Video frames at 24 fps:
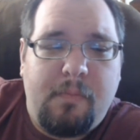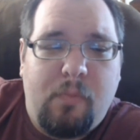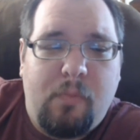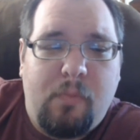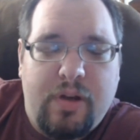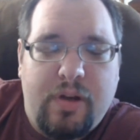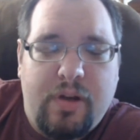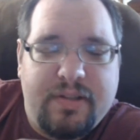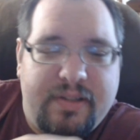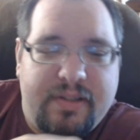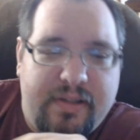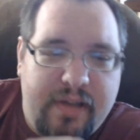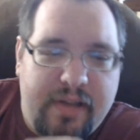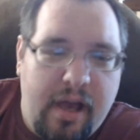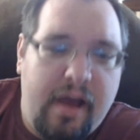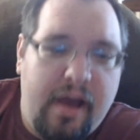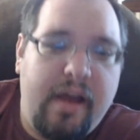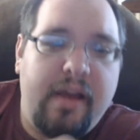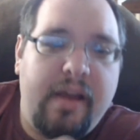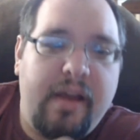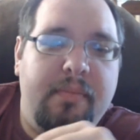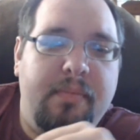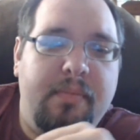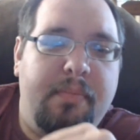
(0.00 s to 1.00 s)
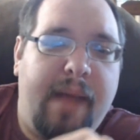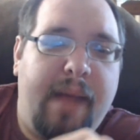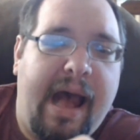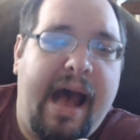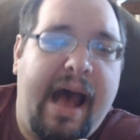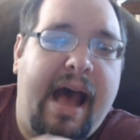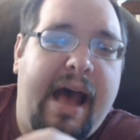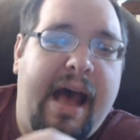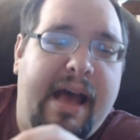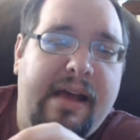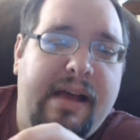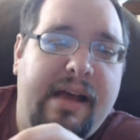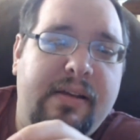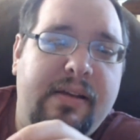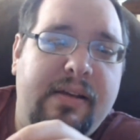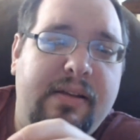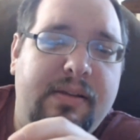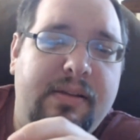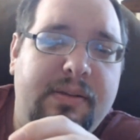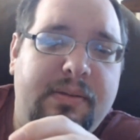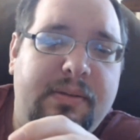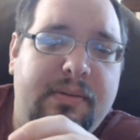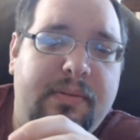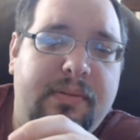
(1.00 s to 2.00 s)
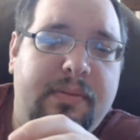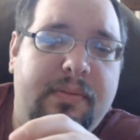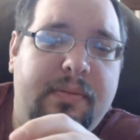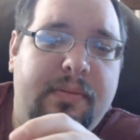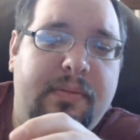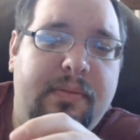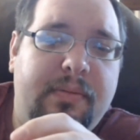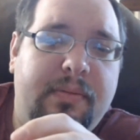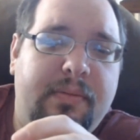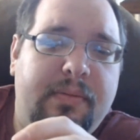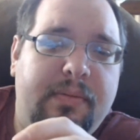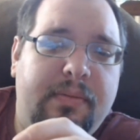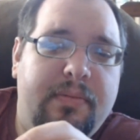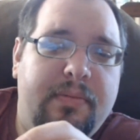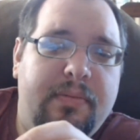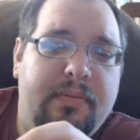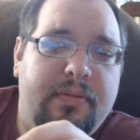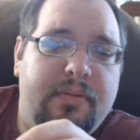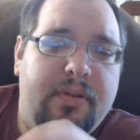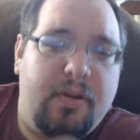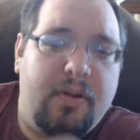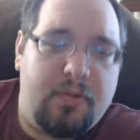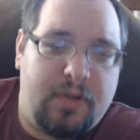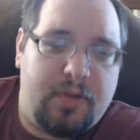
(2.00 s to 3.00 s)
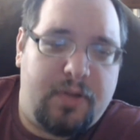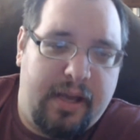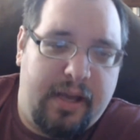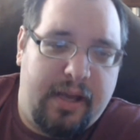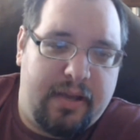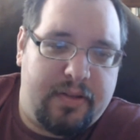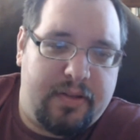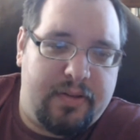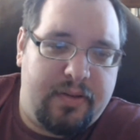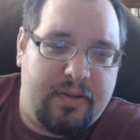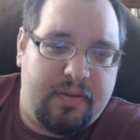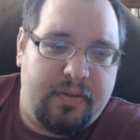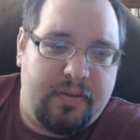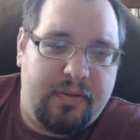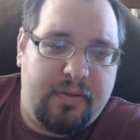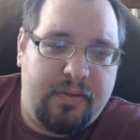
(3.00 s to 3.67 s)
was done by Deus Ex.